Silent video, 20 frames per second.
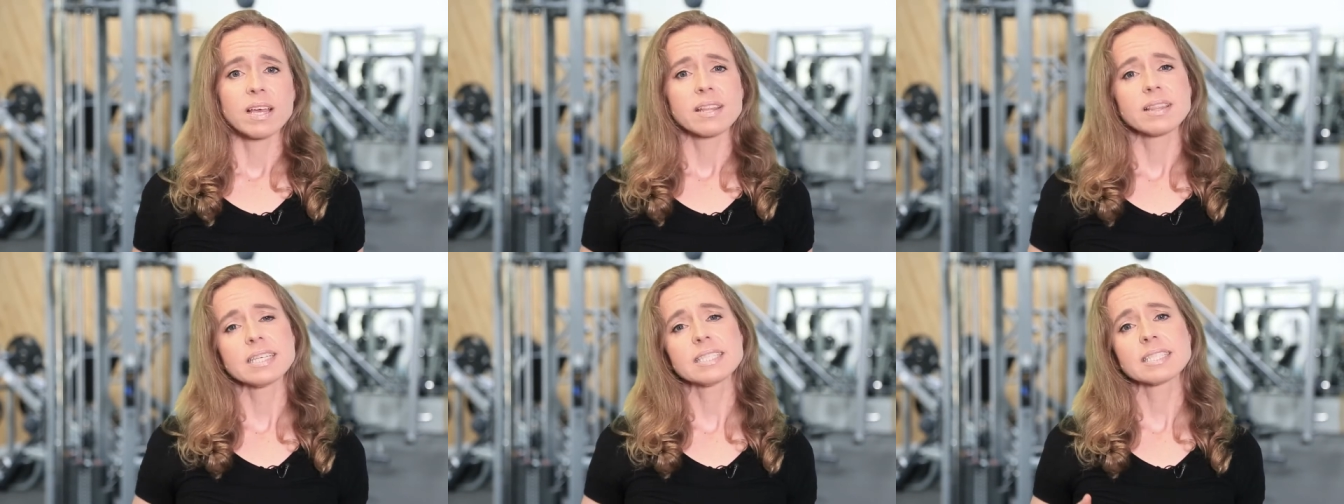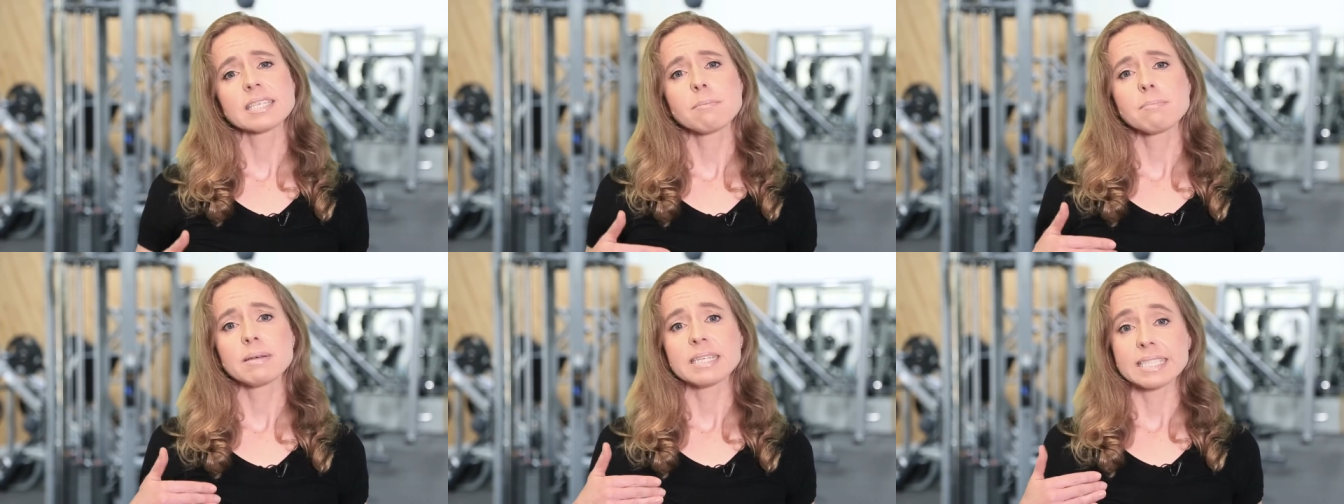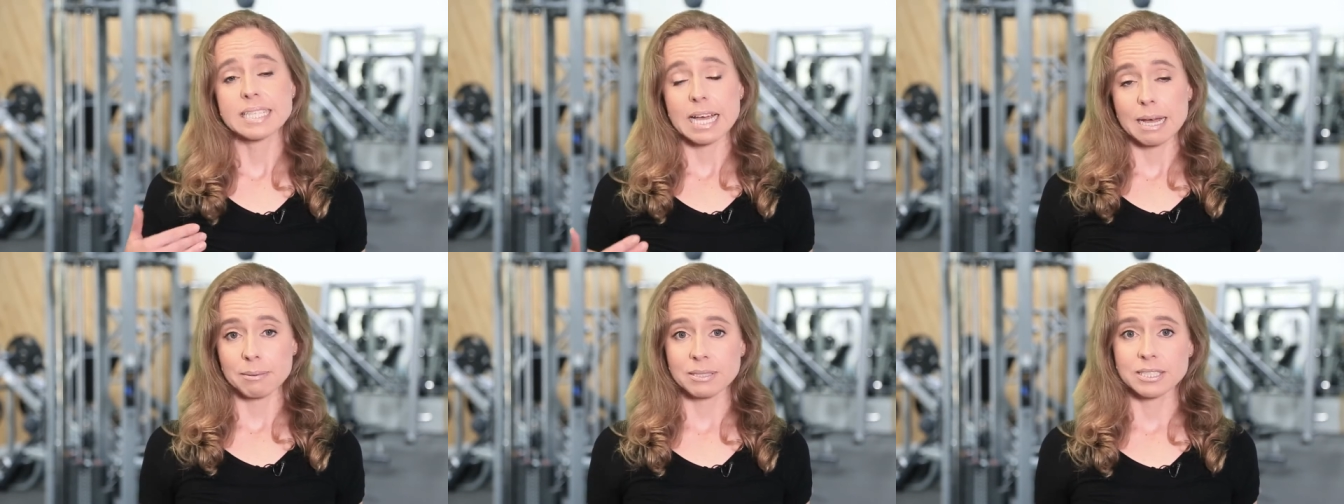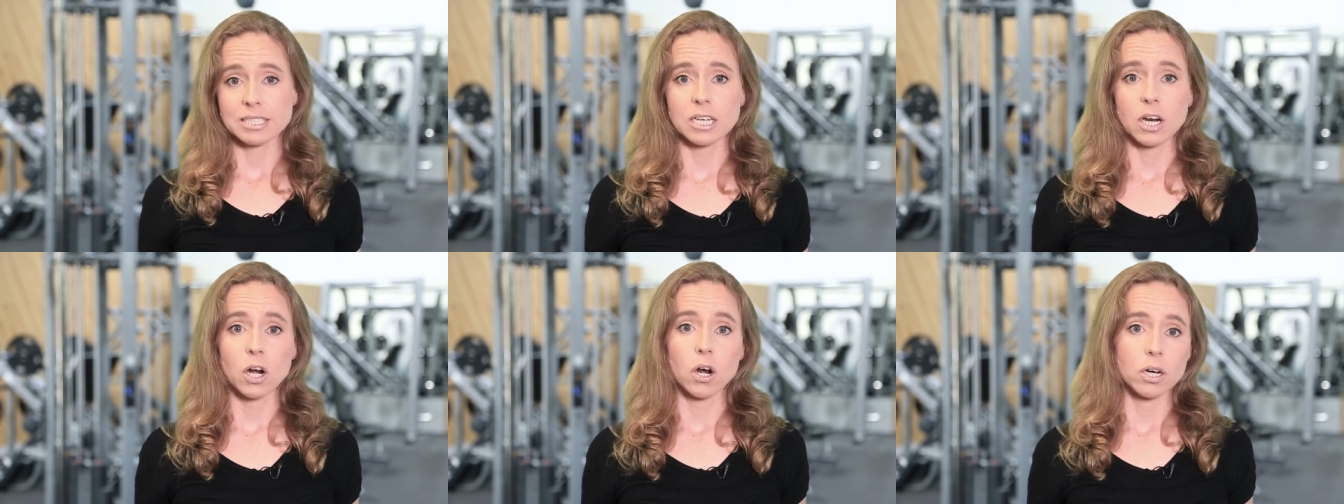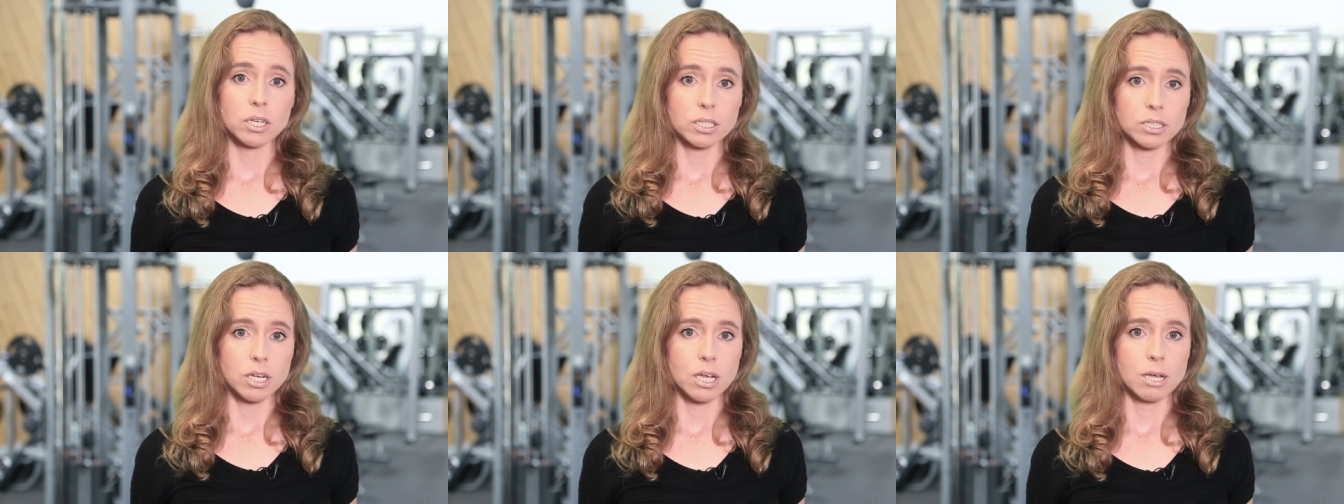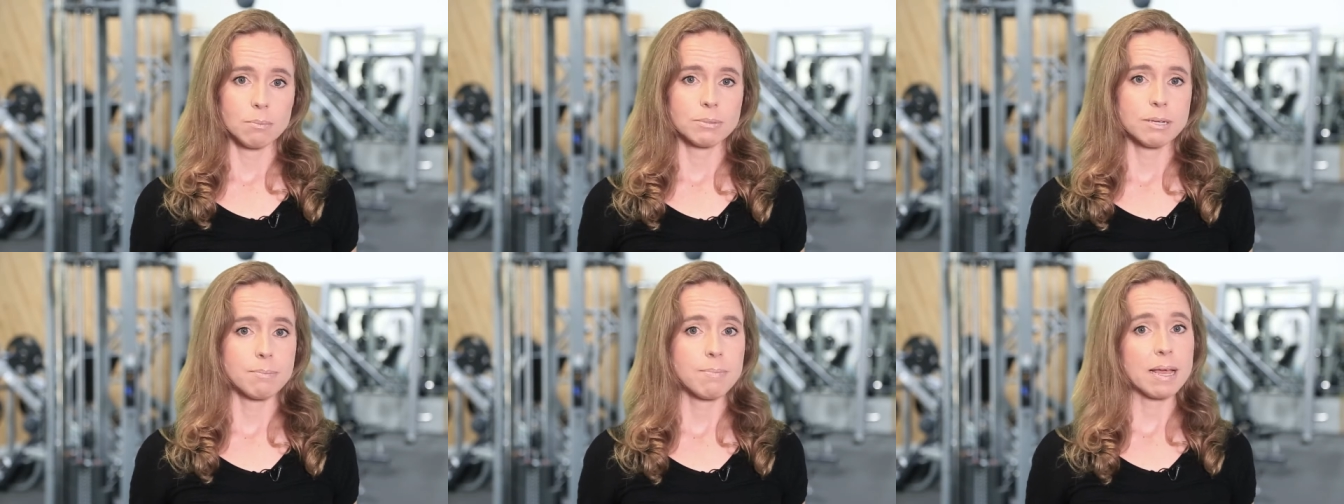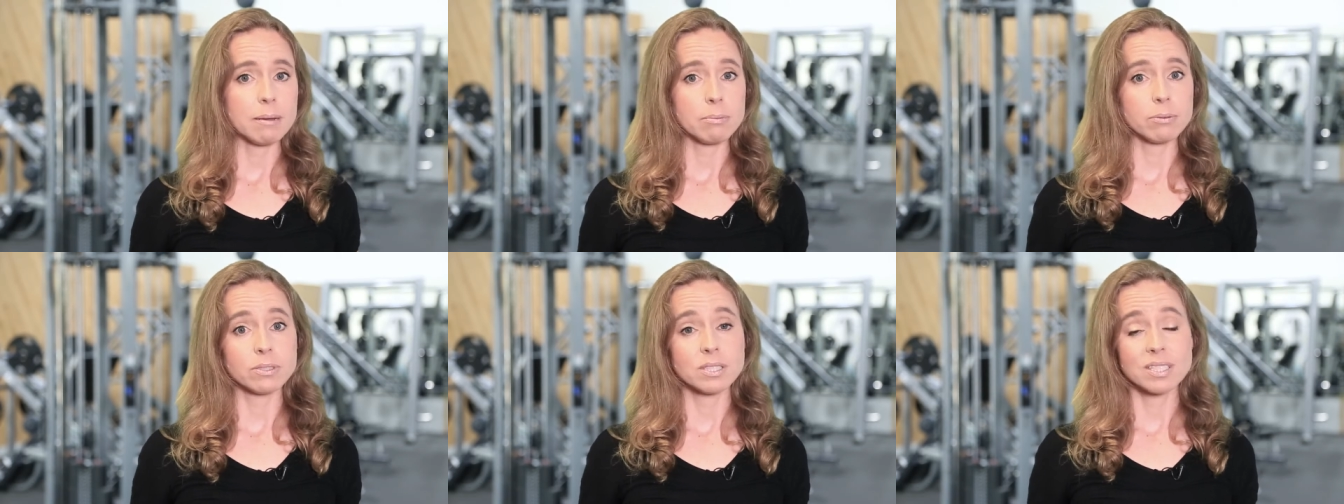this can be damaging long-term to
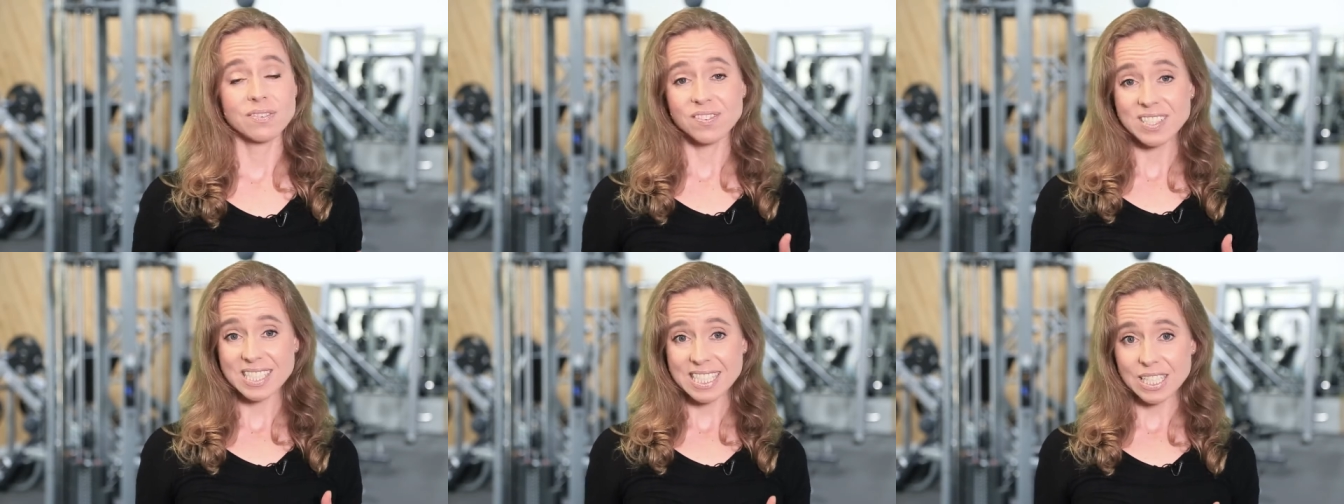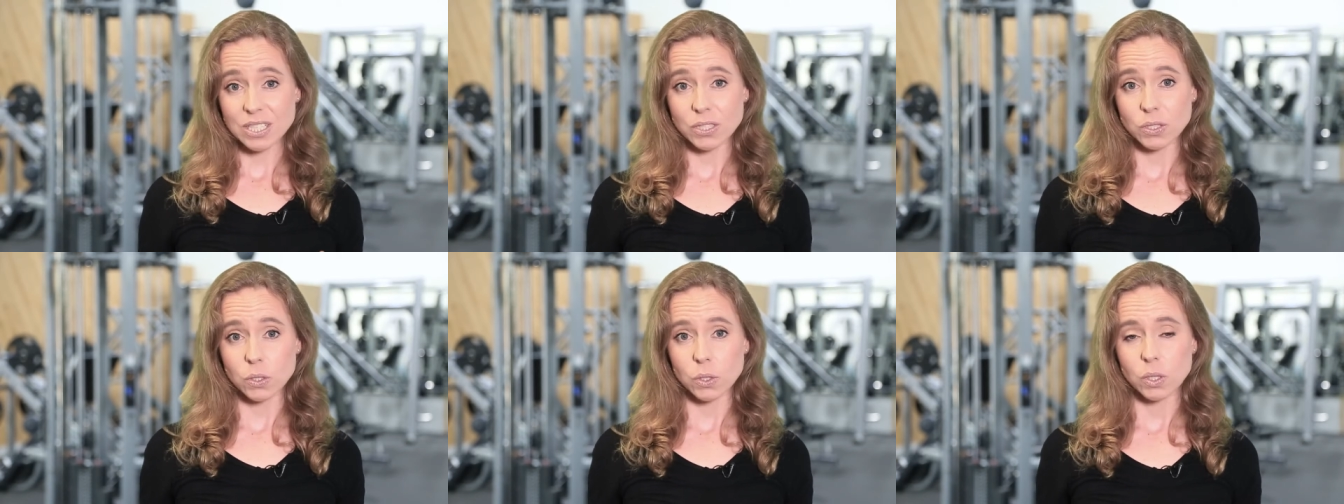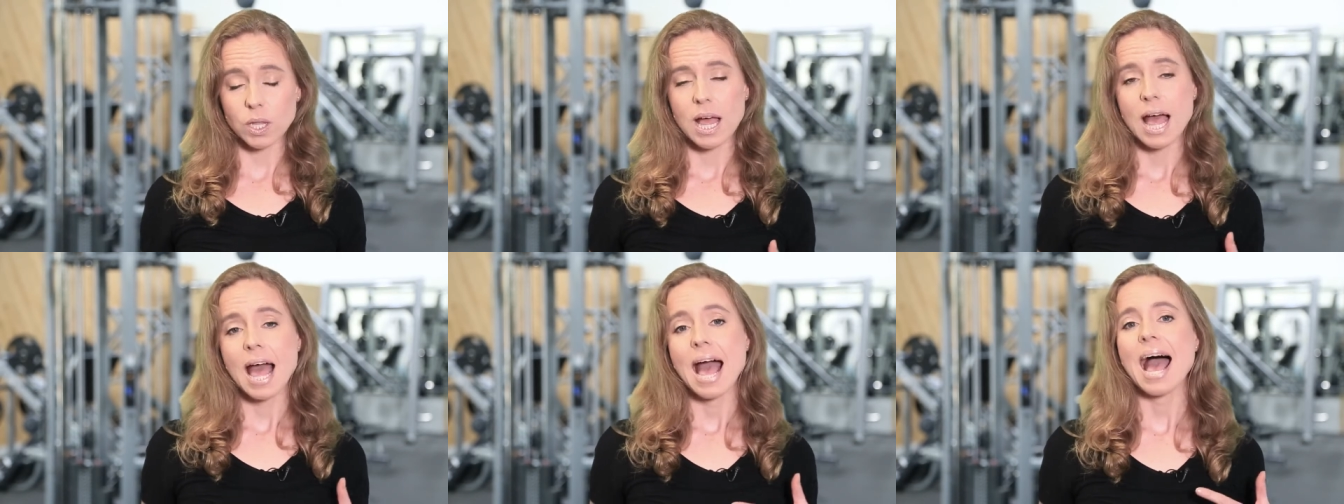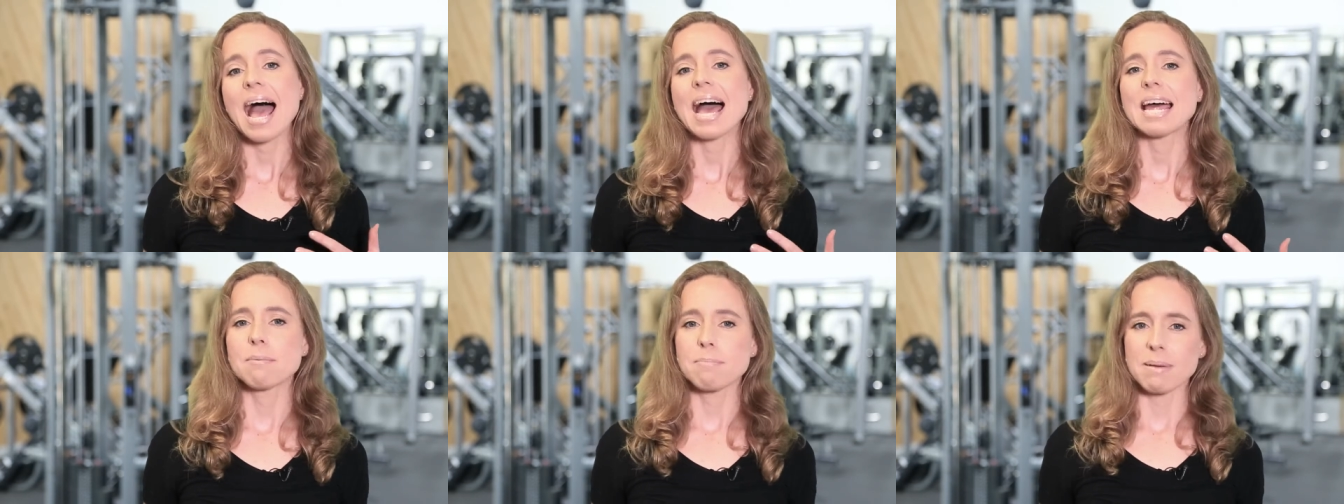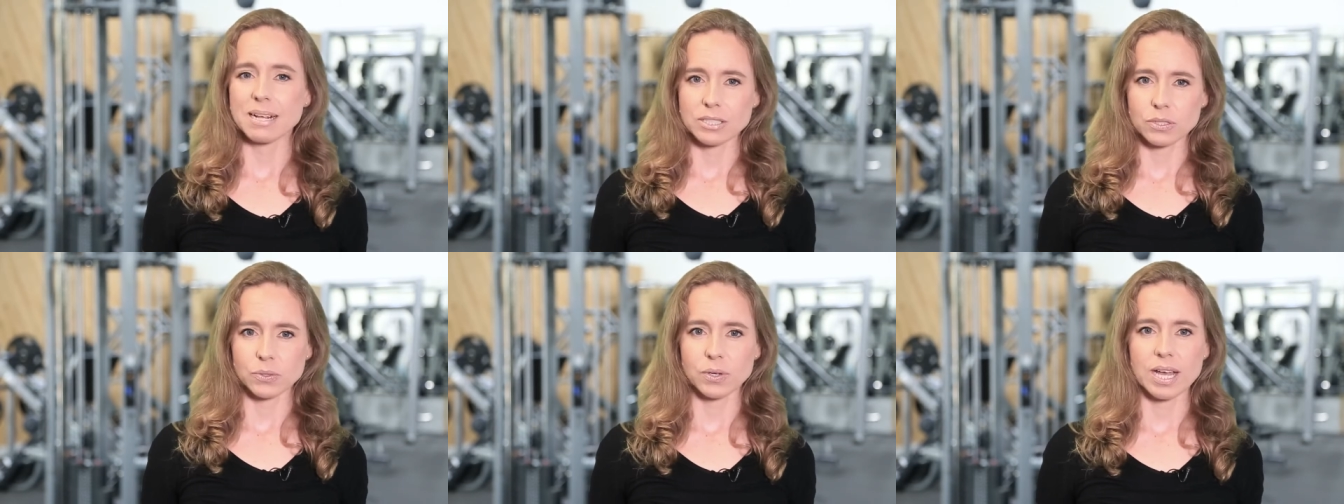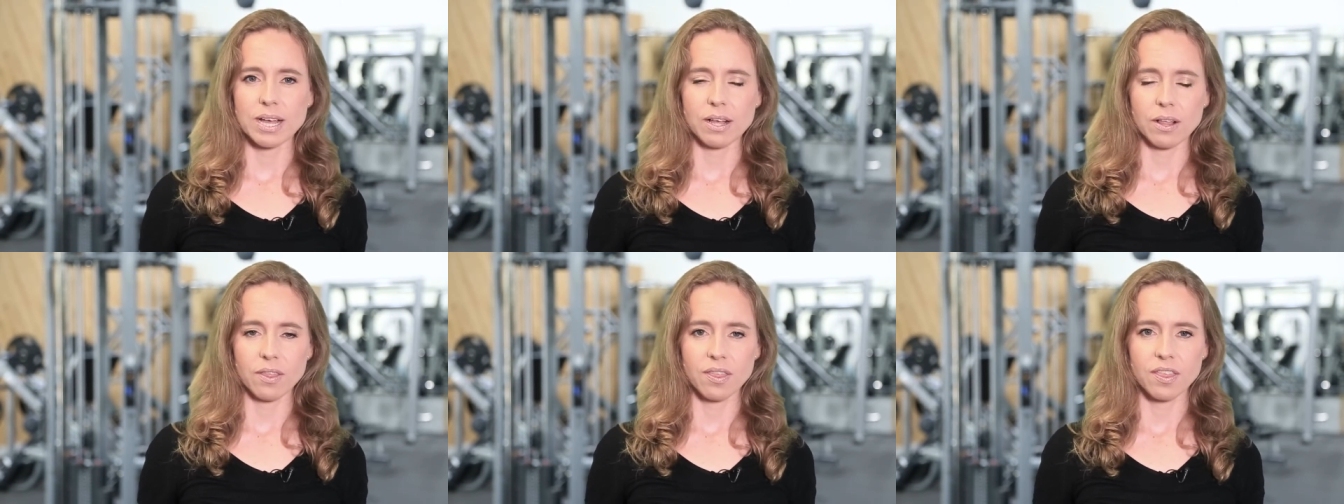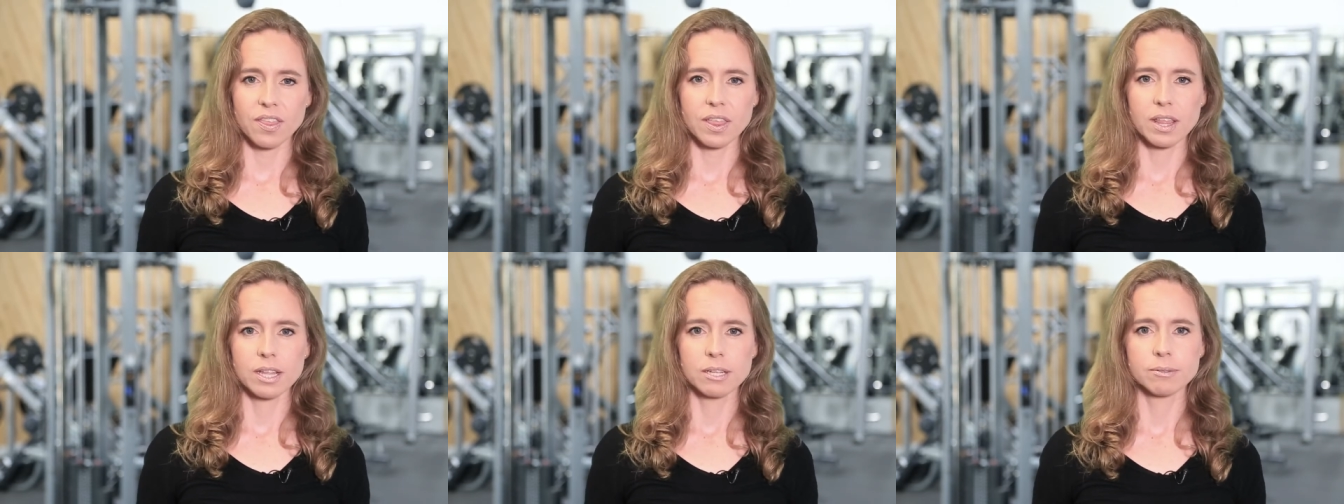people's physical and mental
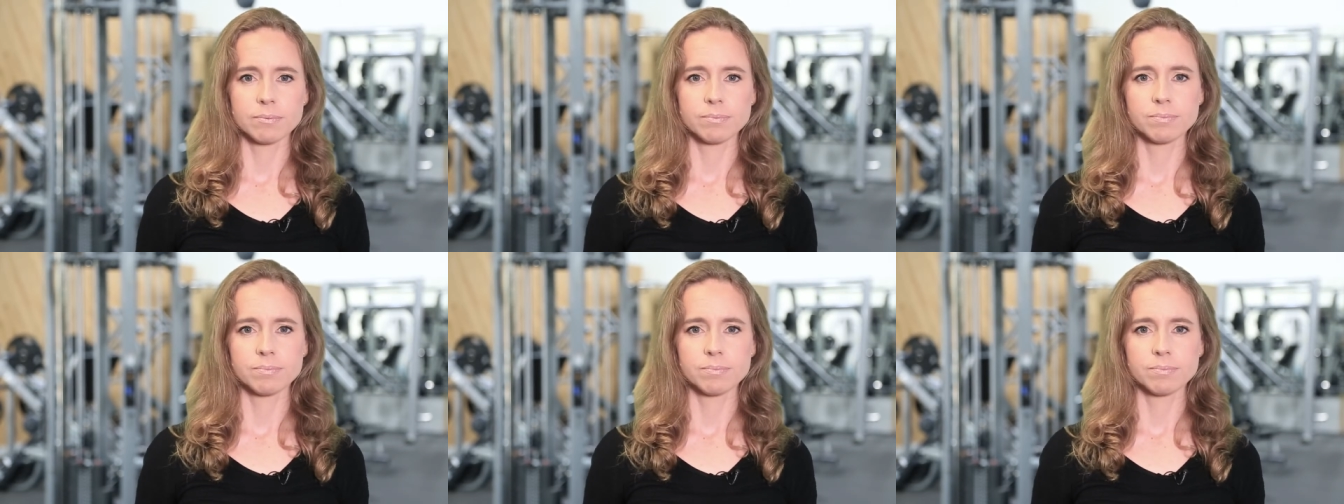health.